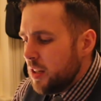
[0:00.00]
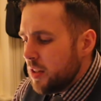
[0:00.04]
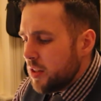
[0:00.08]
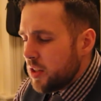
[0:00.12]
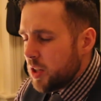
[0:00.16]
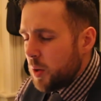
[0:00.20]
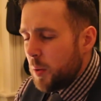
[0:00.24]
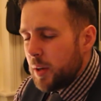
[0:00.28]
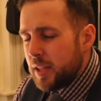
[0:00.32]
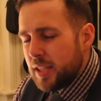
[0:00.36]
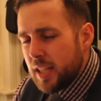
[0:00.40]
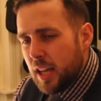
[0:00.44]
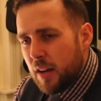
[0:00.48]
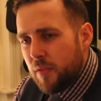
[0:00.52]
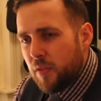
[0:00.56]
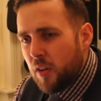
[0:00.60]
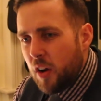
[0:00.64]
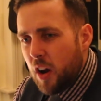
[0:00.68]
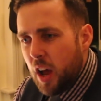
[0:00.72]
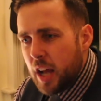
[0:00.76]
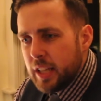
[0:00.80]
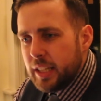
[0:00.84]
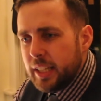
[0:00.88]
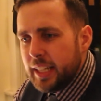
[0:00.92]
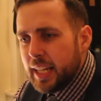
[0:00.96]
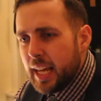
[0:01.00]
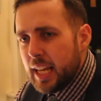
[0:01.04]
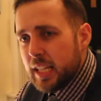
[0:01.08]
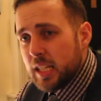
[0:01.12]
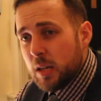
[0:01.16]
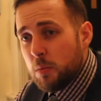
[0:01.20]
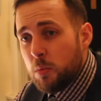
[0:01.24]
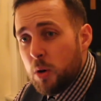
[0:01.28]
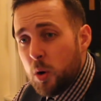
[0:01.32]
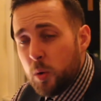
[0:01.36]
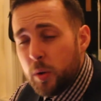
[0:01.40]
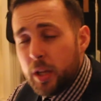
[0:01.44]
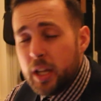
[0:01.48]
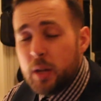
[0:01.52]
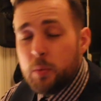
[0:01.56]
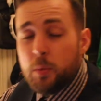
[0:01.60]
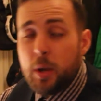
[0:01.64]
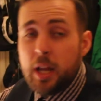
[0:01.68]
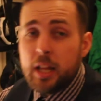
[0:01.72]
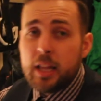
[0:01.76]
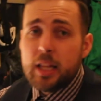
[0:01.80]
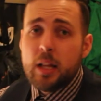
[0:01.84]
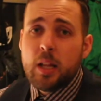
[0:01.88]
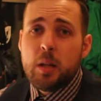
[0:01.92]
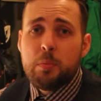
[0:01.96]
So I said for 90 days I won't eat
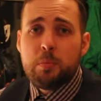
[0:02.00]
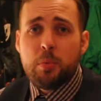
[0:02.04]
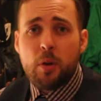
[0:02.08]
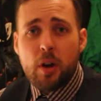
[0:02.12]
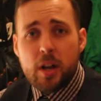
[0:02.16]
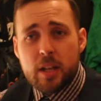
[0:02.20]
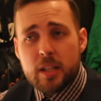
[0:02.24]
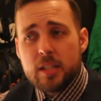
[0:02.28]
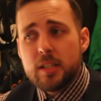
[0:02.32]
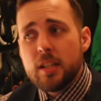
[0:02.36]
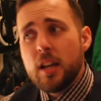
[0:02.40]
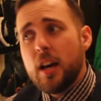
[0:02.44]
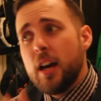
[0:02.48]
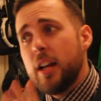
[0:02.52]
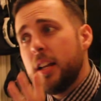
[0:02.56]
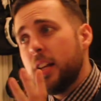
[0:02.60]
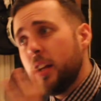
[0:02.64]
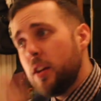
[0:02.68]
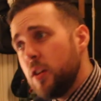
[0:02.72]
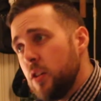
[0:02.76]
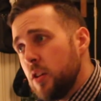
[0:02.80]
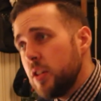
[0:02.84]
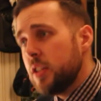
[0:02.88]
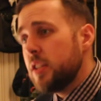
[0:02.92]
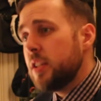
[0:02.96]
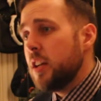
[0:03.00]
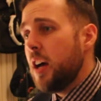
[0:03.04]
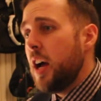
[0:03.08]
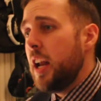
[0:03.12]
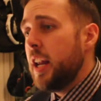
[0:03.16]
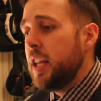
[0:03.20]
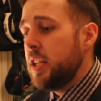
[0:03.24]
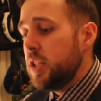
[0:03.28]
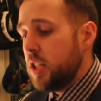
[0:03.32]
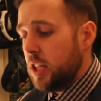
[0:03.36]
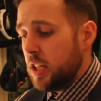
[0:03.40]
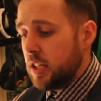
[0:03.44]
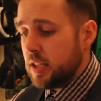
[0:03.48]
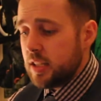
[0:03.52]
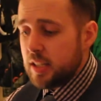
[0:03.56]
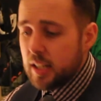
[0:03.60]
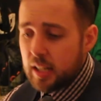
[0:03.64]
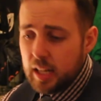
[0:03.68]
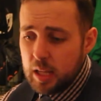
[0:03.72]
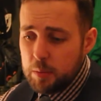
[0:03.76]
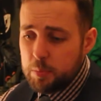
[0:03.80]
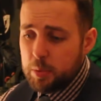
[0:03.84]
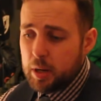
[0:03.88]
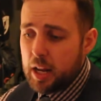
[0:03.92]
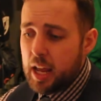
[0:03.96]
wheat. Now the bright side, the good side is you can
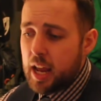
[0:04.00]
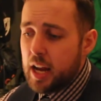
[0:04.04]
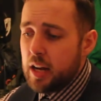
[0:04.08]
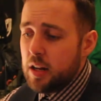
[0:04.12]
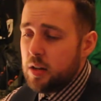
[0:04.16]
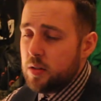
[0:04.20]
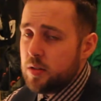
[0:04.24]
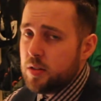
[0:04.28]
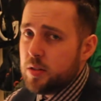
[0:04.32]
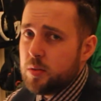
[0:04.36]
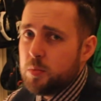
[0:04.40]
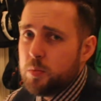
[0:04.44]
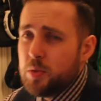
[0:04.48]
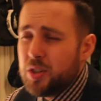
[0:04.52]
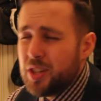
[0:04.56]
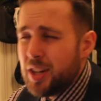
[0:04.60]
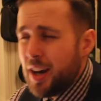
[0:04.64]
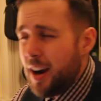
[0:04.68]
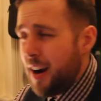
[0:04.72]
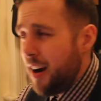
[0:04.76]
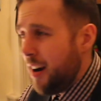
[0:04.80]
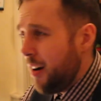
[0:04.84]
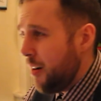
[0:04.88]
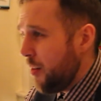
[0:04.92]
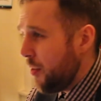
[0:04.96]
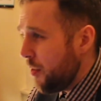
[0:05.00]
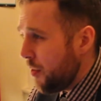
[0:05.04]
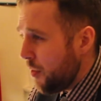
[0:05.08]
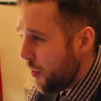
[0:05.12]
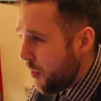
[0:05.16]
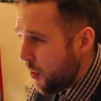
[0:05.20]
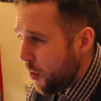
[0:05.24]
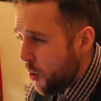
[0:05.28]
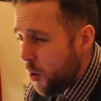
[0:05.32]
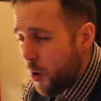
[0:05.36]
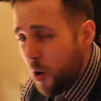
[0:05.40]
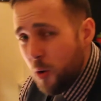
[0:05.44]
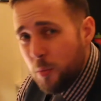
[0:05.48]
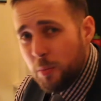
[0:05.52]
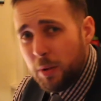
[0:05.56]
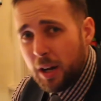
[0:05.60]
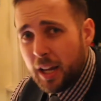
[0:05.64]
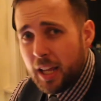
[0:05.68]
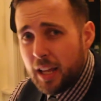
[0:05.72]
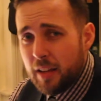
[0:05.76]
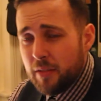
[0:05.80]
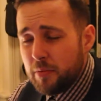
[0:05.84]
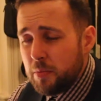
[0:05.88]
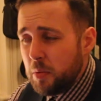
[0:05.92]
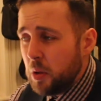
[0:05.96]
still eat potatoes, which are
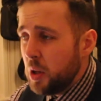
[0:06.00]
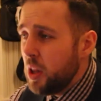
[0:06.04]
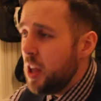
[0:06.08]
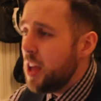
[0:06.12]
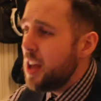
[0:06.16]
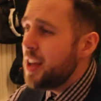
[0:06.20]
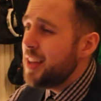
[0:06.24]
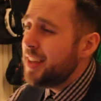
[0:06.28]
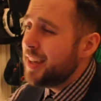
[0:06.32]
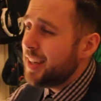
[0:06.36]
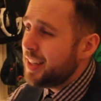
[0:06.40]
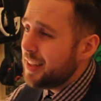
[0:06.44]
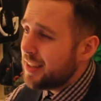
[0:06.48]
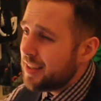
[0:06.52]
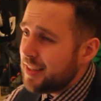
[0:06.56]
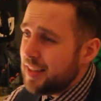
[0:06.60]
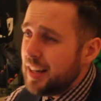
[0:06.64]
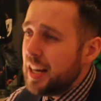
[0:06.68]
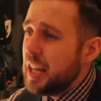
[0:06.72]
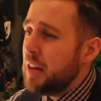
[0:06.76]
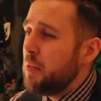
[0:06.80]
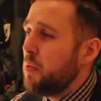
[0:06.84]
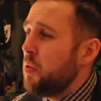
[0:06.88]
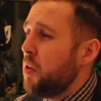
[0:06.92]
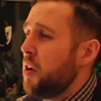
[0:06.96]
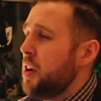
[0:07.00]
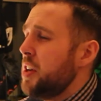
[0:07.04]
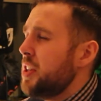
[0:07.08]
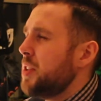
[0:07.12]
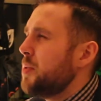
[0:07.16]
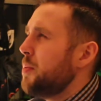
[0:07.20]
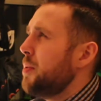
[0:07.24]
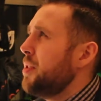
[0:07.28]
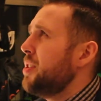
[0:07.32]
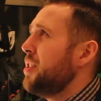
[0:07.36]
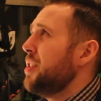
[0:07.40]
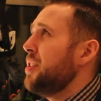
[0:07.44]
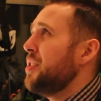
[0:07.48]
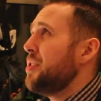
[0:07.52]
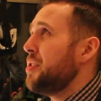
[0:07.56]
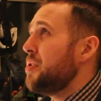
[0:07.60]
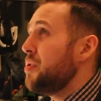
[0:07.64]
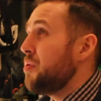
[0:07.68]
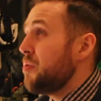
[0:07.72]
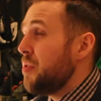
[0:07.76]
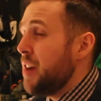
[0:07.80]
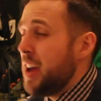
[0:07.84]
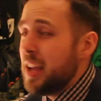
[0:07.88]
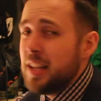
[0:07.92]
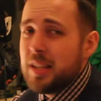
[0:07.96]
unbelievable. You can still eat rice, which is
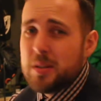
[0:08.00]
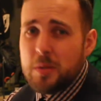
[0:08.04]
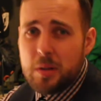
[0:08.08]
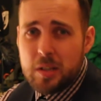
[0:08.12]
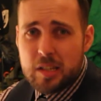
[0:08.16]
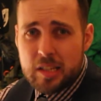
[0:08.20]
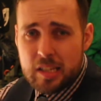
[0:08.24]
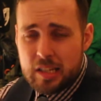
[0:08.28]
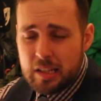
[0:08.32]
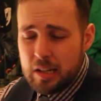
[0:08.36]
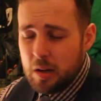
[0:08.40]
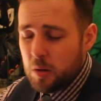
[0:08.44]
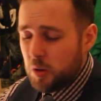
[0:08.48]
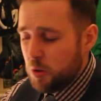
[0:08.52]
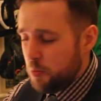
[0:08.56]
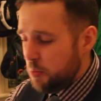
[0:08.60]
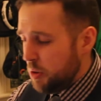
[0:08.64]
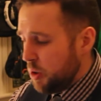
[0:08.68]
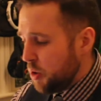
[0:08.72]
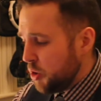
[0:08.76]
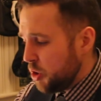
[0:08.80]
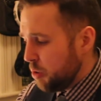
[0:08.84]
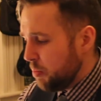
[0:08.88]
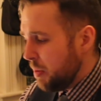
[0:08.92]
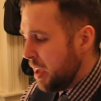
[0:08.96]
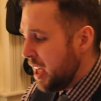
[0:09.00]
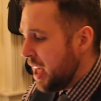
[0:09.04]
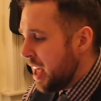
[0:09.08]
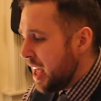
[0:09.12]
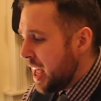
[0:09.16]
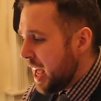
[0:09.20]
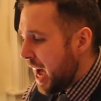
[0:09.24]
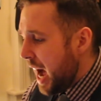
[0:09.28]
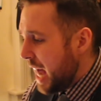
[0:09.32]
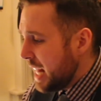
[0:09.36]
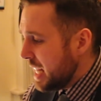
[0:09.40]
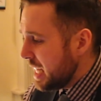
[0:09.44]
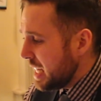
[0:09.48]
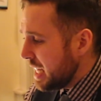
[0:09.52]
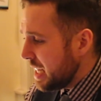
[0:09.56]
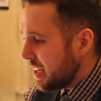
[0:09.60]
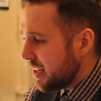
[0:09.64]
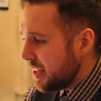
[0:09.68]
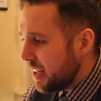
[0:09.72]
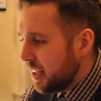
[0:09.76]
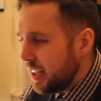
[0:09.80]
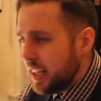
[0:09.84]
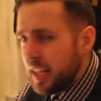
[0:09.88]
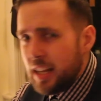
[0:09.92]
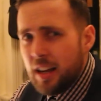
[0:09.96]
great, so I can still go to Boojum. And you can
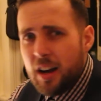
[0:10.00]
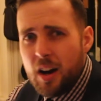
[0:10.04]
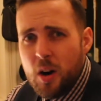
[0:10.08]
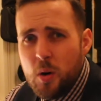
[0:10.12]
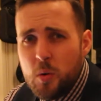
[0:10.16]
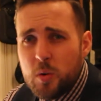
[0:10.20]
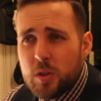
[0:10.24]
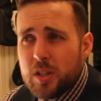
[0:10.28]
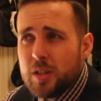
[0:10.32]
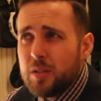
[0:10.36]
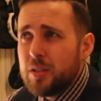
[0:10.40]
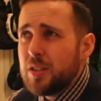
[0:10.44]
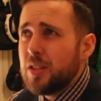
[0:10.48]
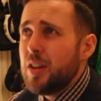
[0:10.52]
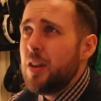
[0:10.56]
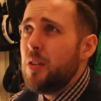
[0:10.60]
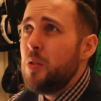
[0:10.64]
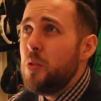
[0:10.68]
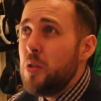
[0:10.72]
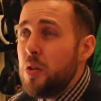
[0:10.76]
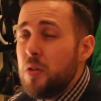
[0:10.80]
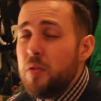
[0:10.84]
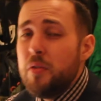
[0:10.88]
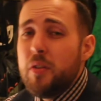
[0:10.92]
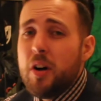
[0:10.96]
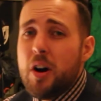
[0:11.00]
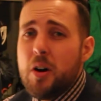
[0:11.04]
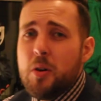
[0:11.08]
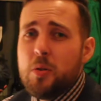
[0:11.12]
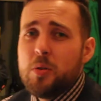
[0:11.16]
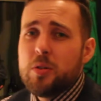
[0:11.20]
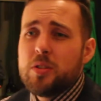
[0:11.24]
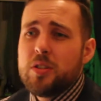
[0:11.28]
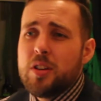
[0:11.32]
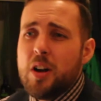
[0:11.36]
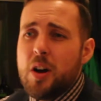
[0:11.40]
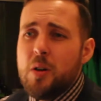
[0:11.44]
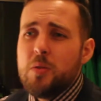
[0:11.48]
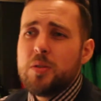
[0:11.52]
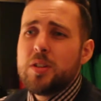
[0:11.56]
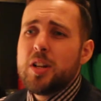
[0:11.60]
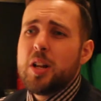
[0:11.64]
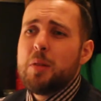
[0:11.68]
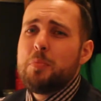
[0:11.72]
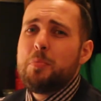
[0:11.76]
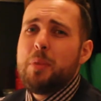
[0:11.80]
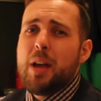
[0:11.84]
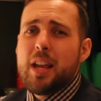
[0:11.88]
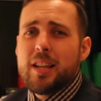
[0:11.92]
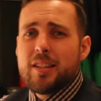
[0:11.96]
still eat oats, because I love oats. Oats are
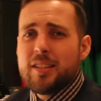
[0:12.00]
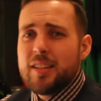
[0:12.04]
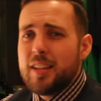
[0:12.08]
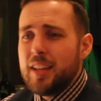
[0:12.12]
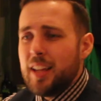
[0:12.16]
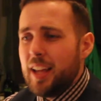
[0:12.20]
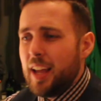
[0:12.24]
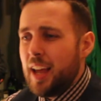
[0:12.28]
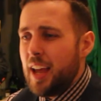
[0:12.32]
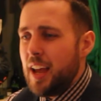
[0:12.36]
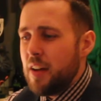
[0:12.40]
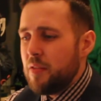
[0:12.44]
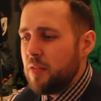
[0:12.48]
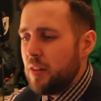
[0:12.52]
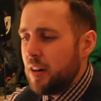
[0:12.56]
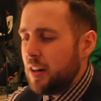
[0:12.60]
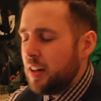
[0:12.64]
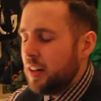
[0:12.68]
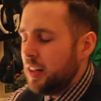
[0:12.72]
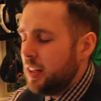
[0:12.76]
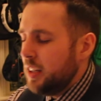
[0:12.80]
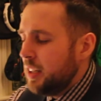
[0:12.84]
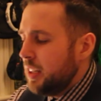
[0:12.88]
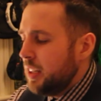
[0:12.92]
the best thing ever.